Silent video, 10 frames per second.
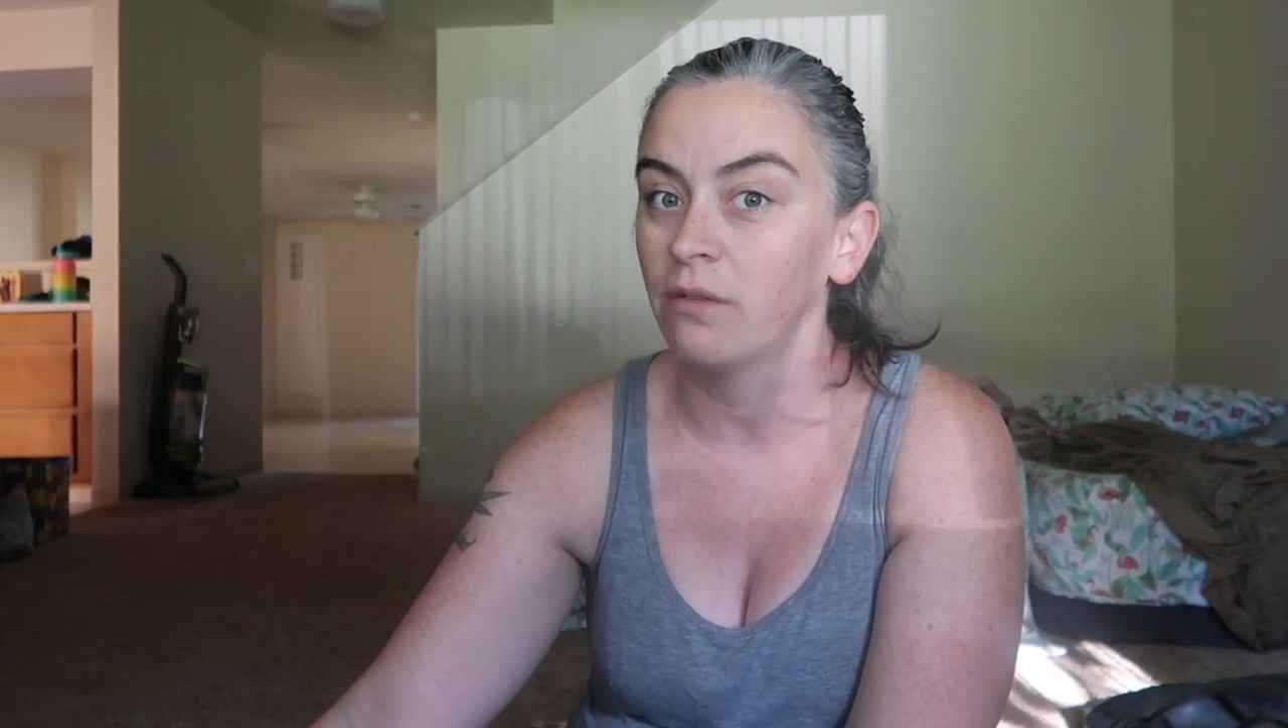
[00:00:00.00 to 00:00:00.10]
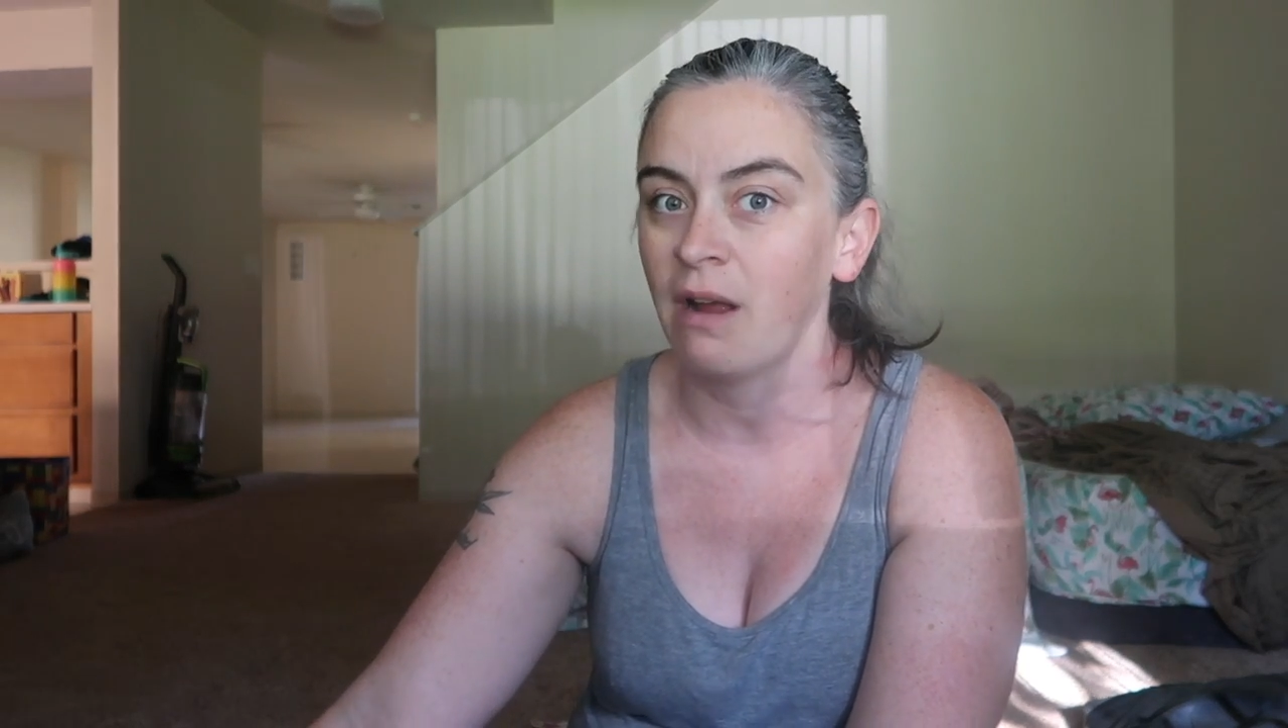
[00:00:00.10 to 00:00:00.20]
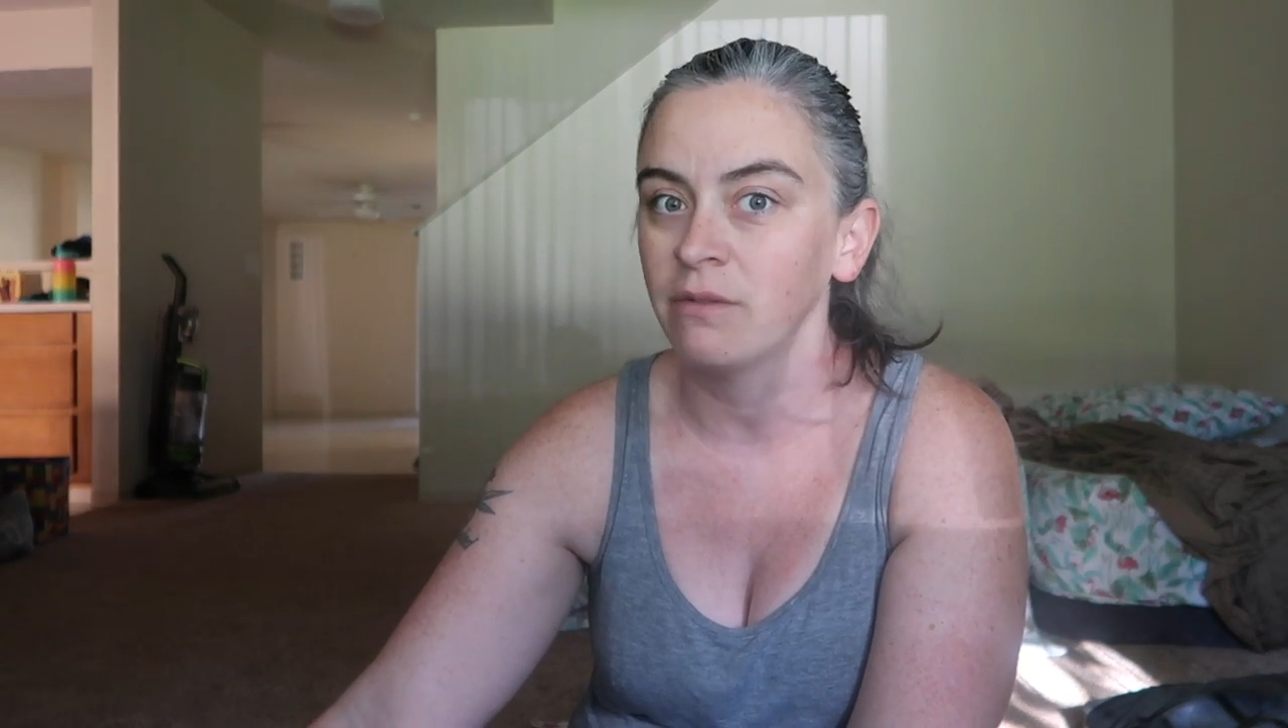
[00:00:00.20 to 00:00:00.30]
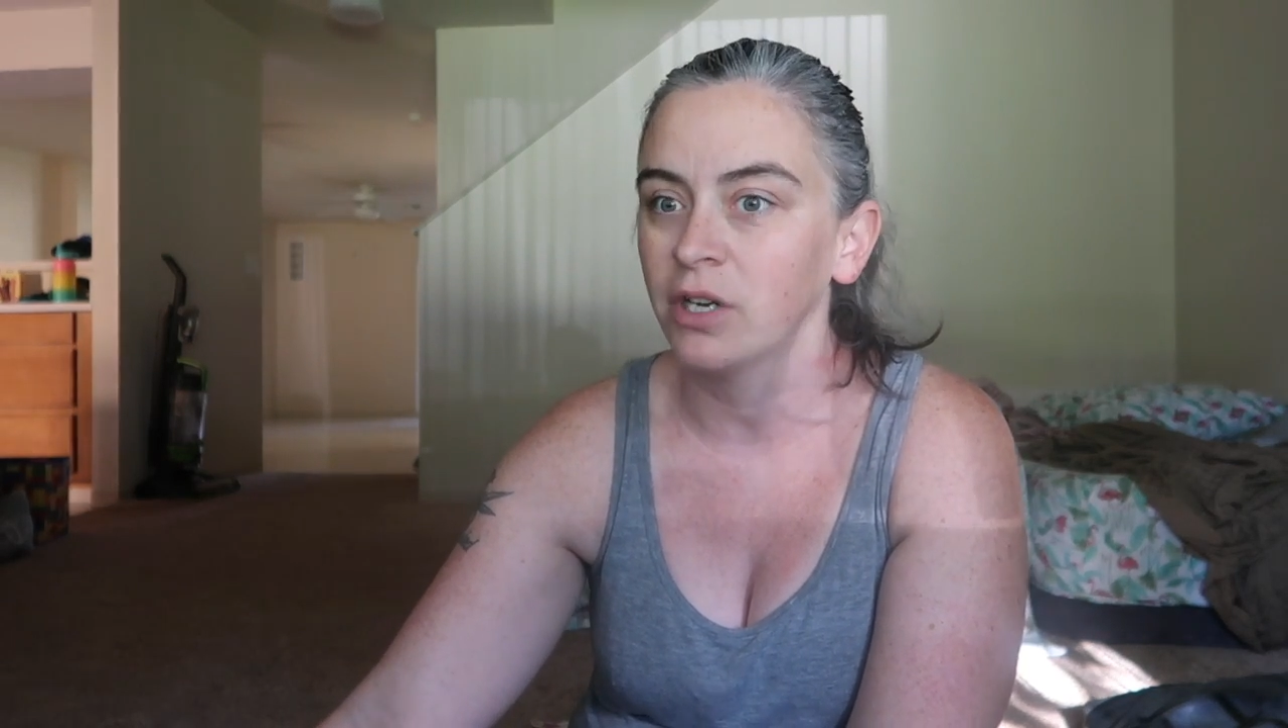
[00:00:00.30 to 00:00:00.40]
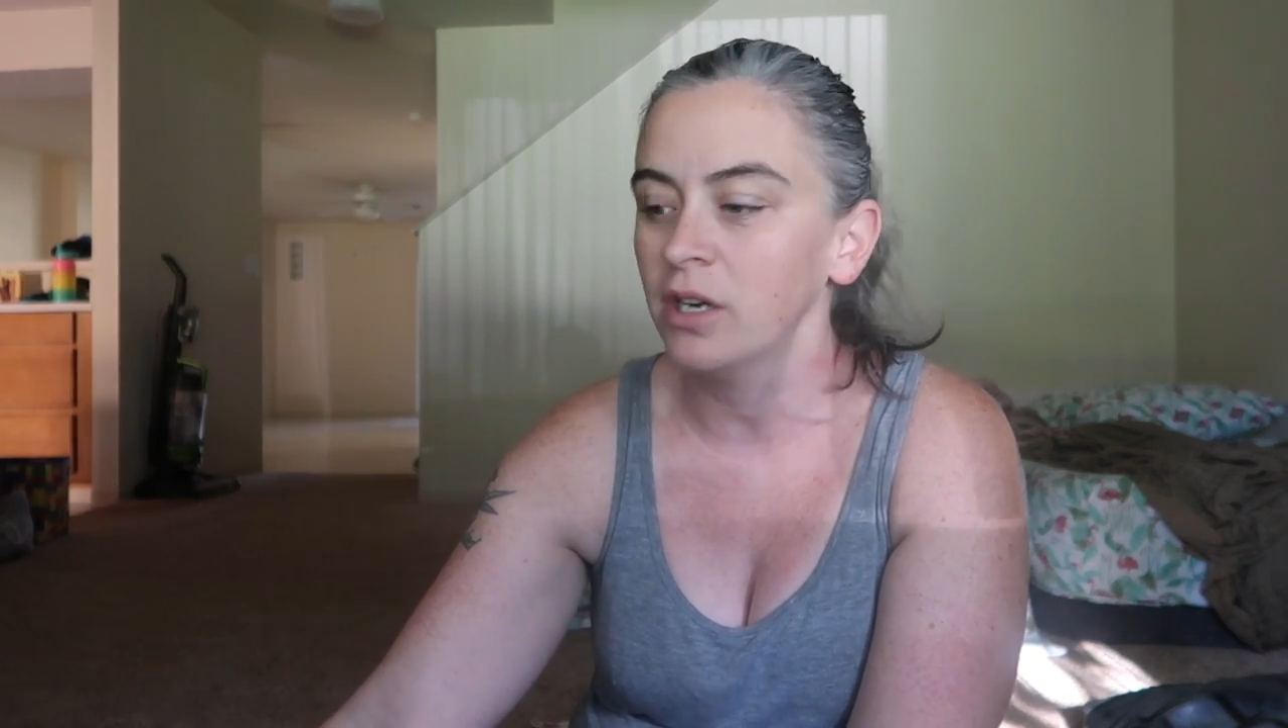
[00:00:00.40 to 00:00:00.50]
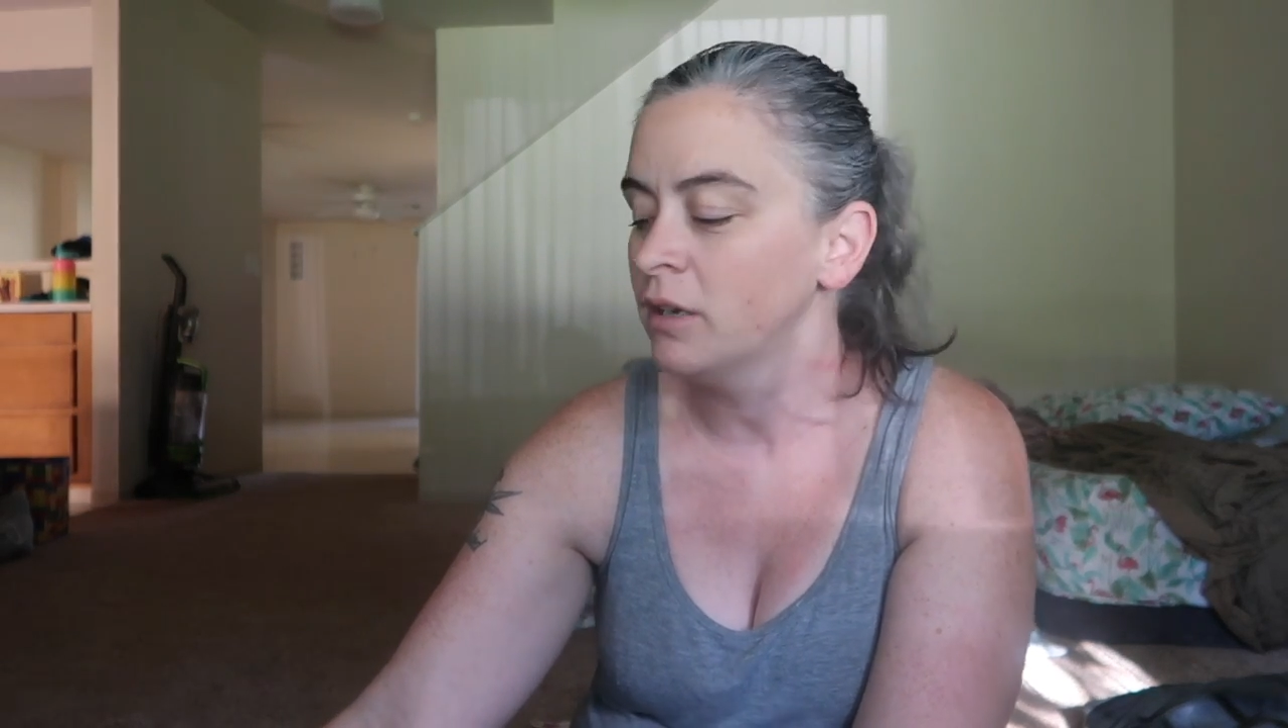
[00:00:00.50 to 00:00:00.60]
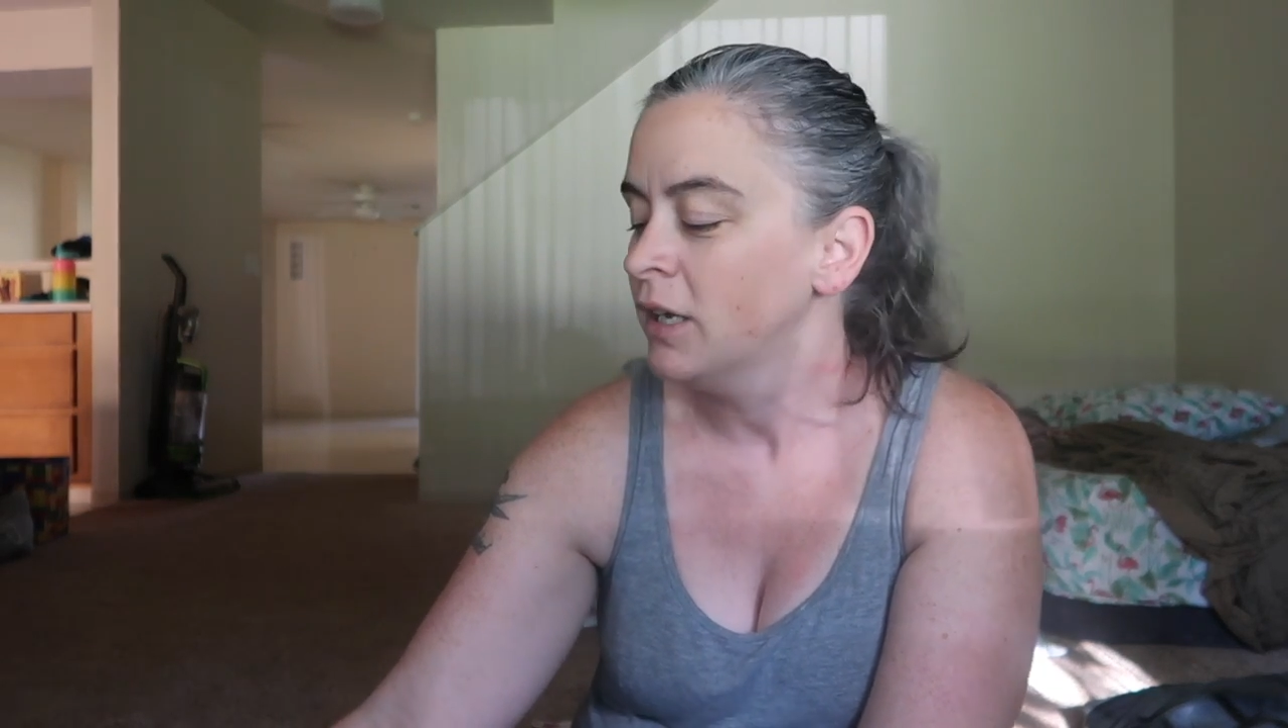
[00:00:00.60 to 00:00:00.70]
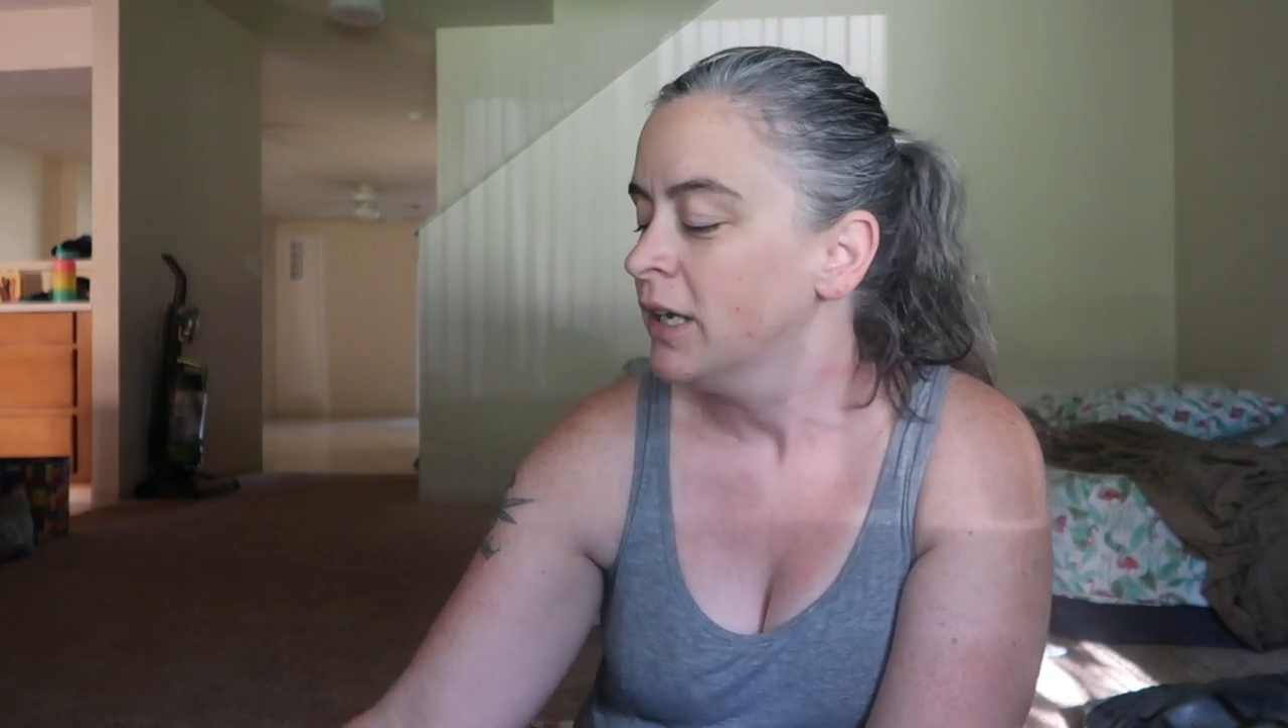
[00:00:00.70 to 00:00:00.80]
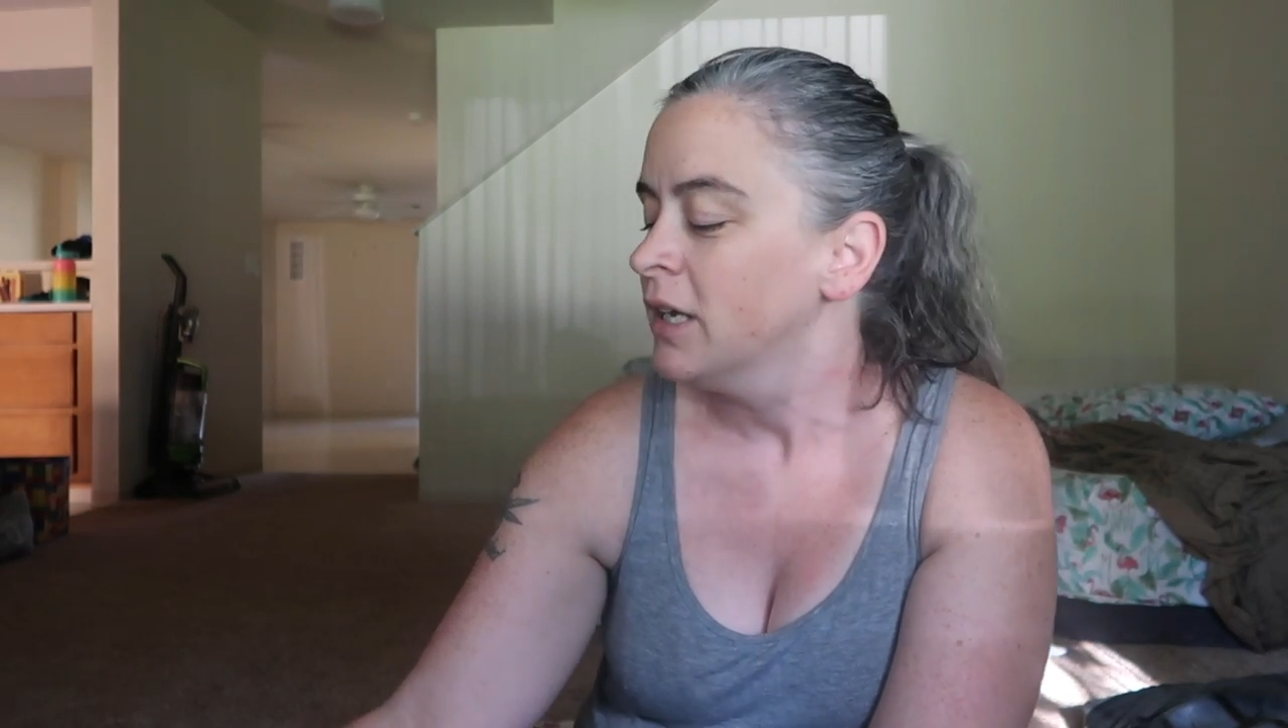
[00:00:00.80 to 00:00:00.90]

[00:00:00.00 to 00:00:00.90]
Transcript: around her.